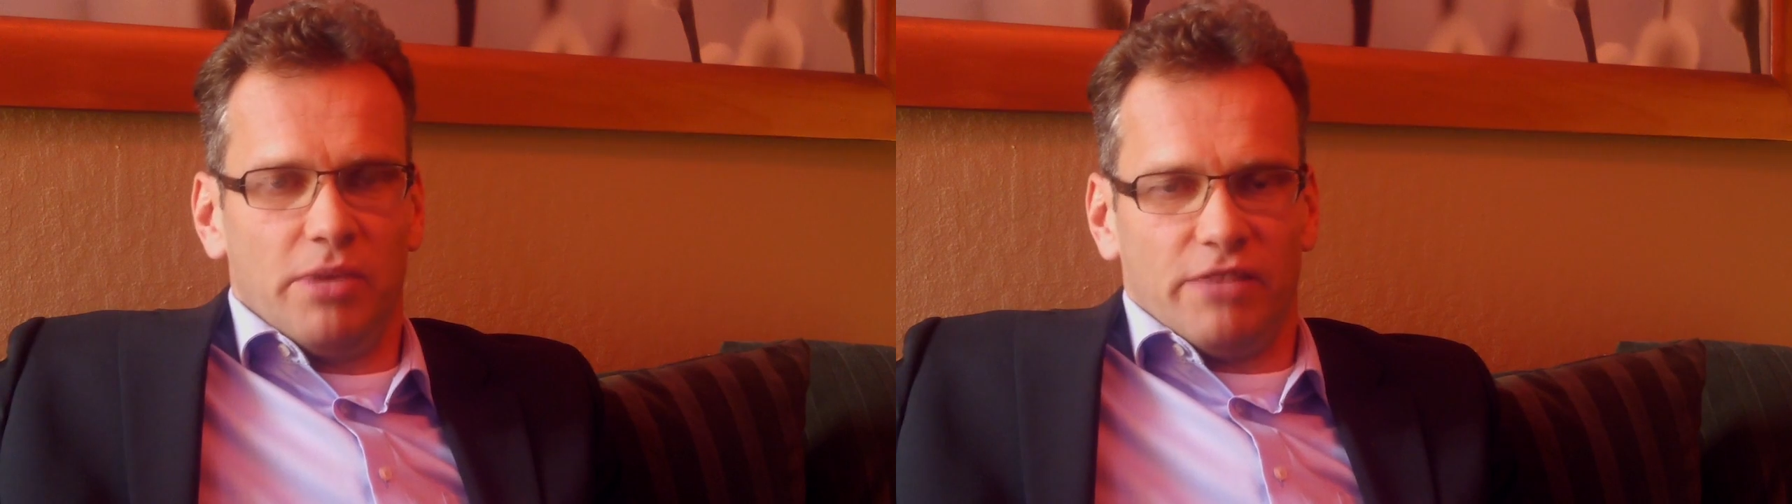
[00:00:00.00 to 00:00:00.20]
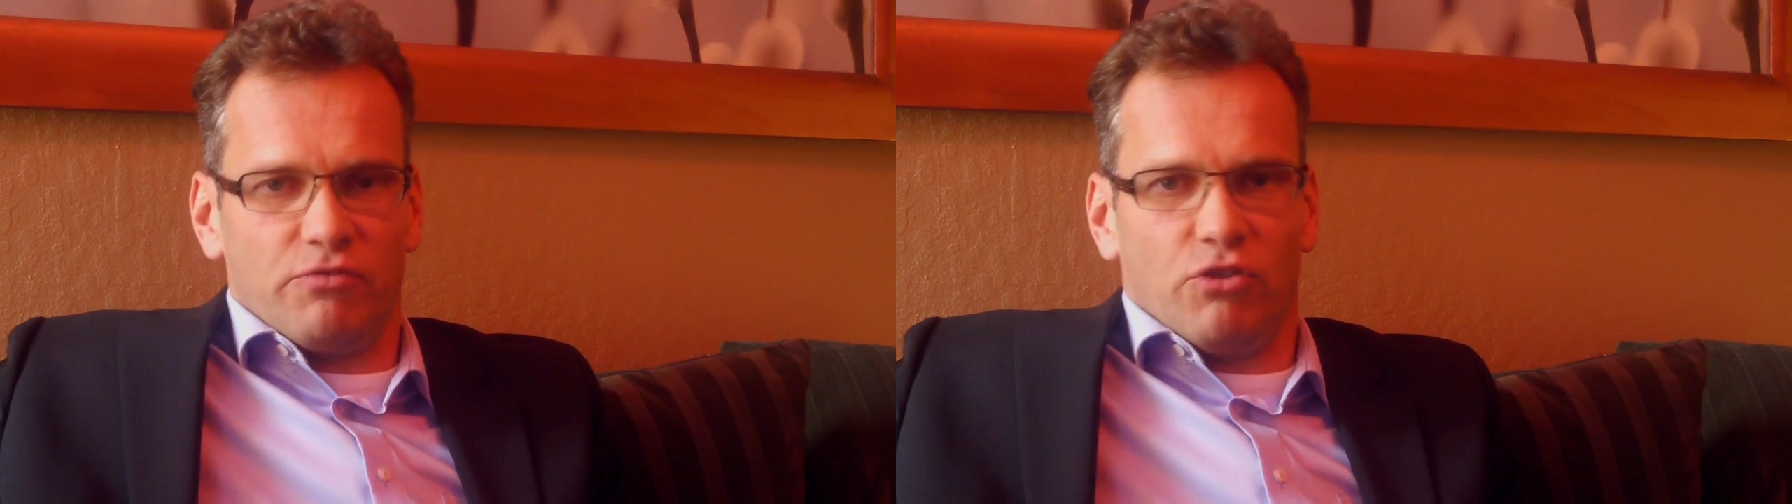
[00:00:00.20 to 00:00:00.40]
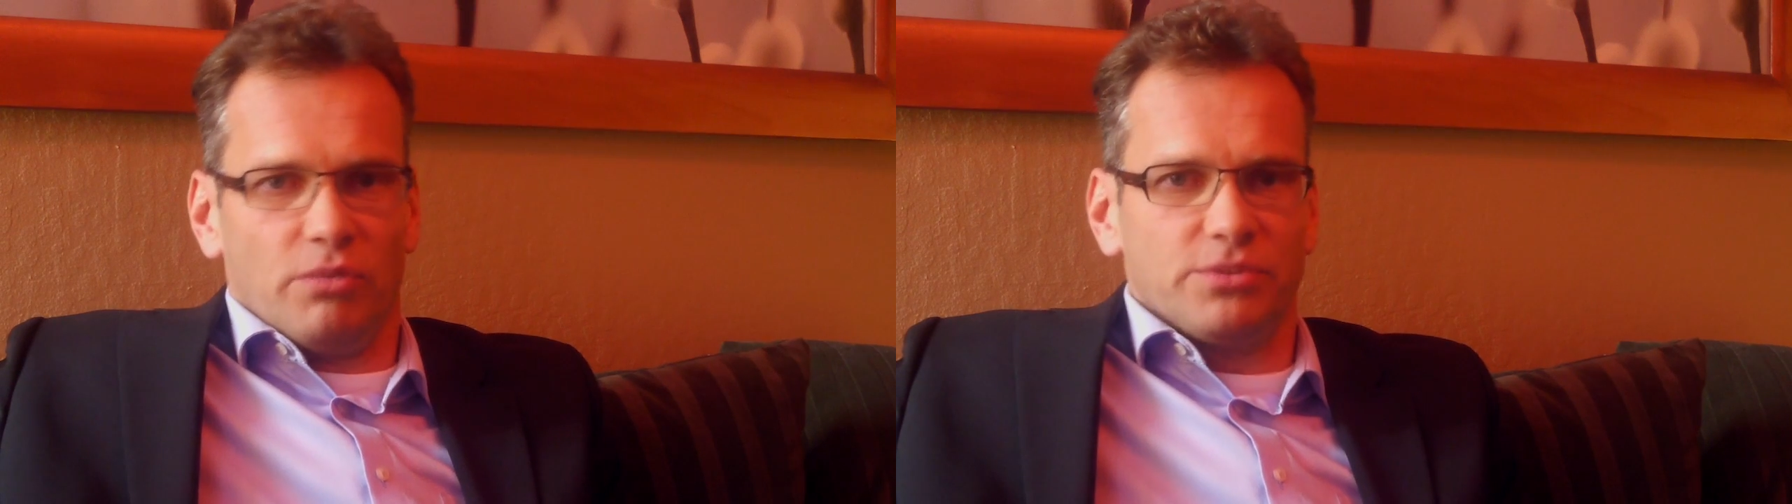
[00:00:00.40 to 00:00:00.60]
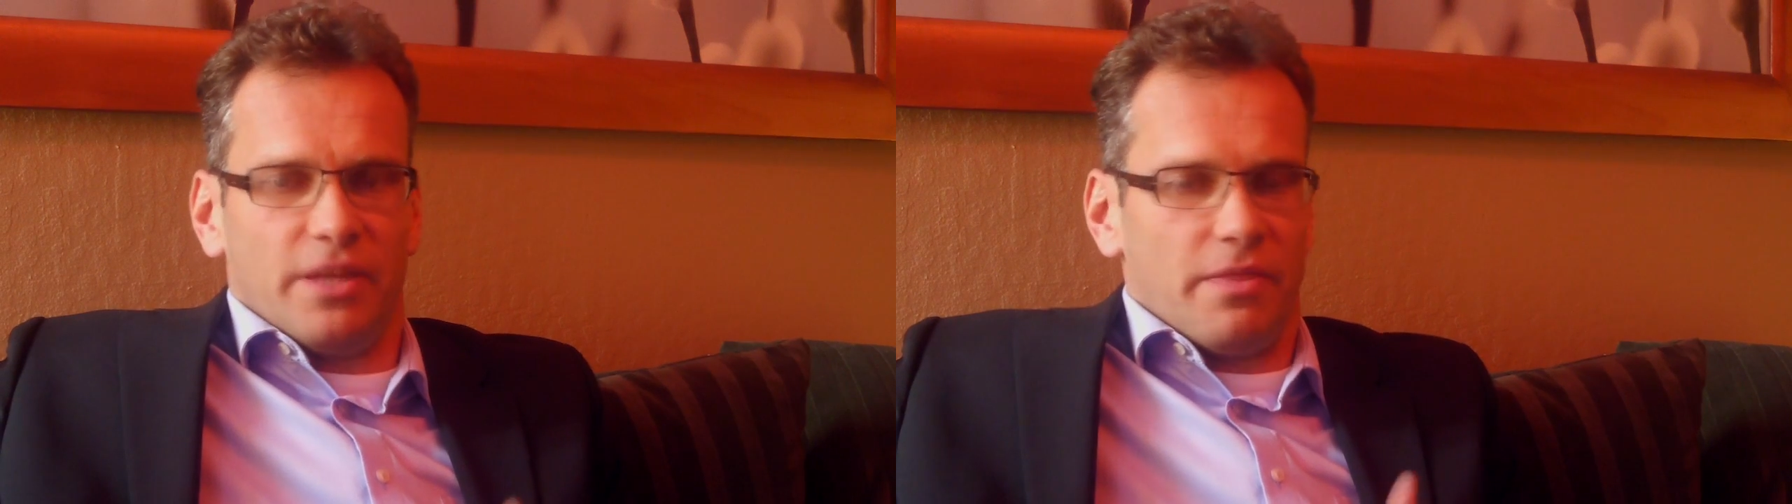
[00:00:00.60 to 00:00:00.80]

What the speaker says: platforms,